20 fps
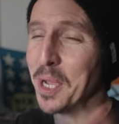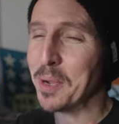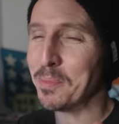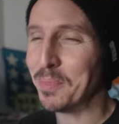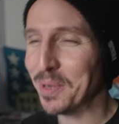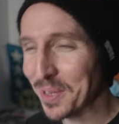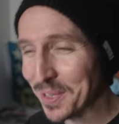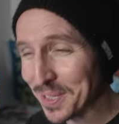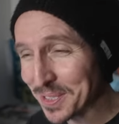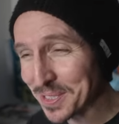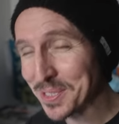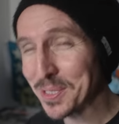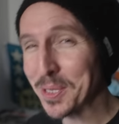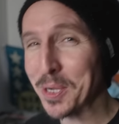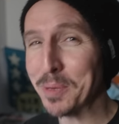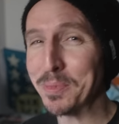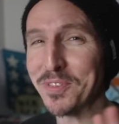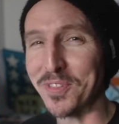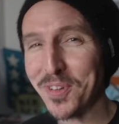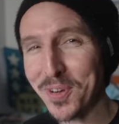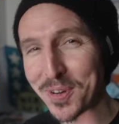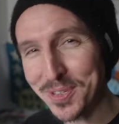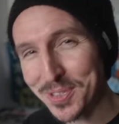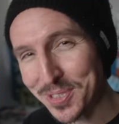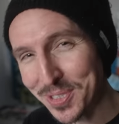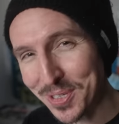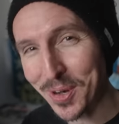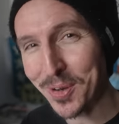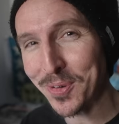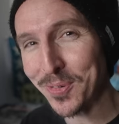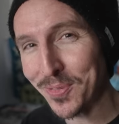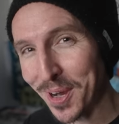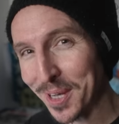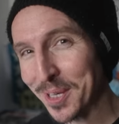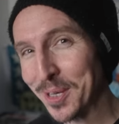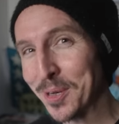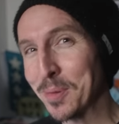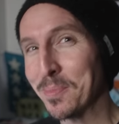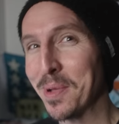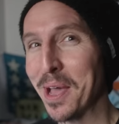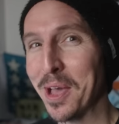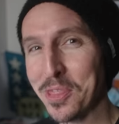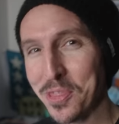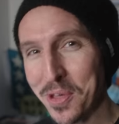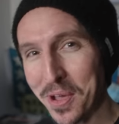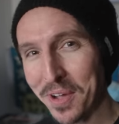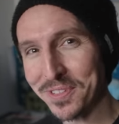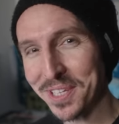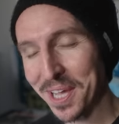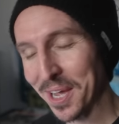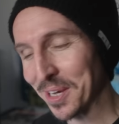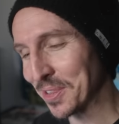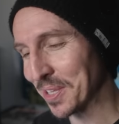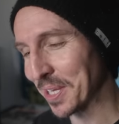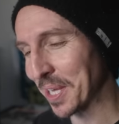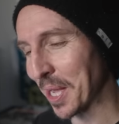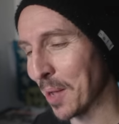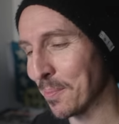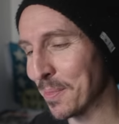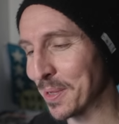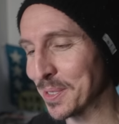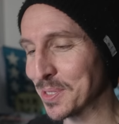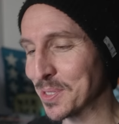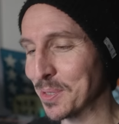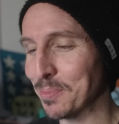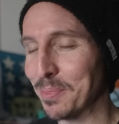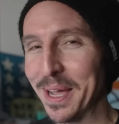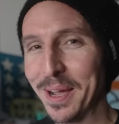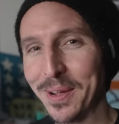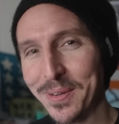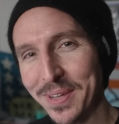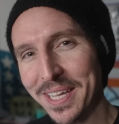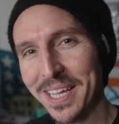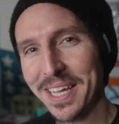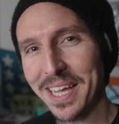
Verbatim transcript: But also, before you start running your mouth off down in the comments about